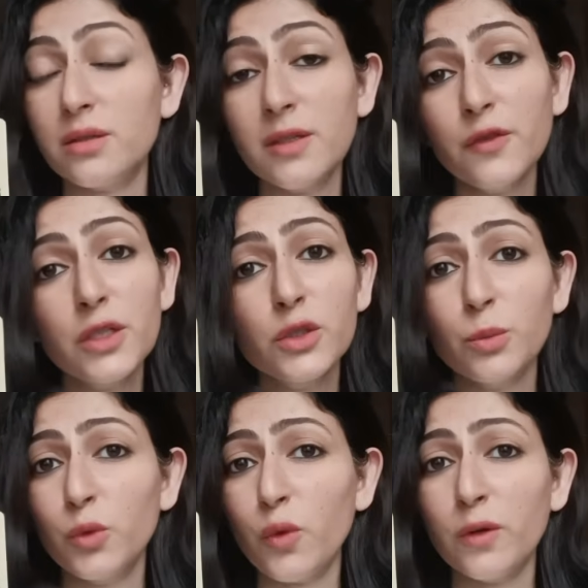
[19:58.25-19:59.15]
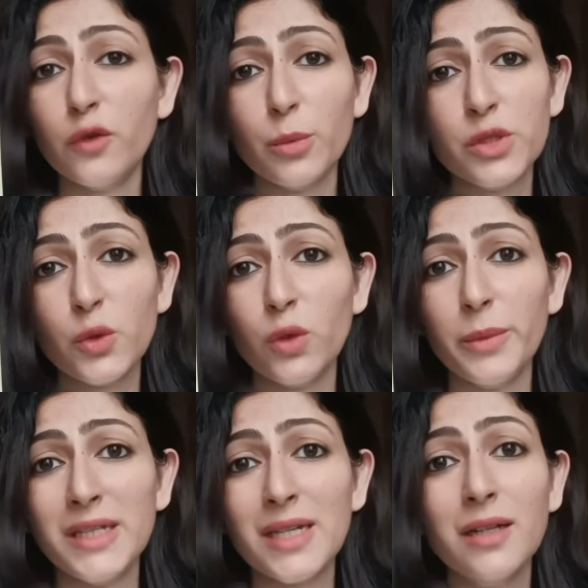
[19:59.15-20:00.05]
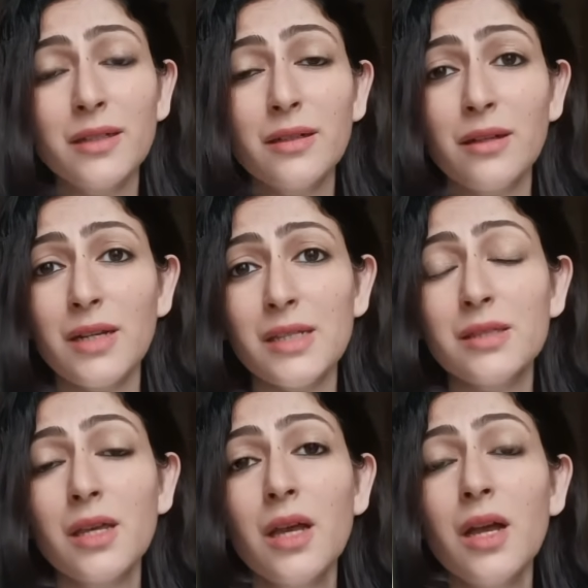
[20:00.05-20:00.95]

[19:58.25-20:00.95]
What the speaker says: It's difficult to move on from a soulmate until unless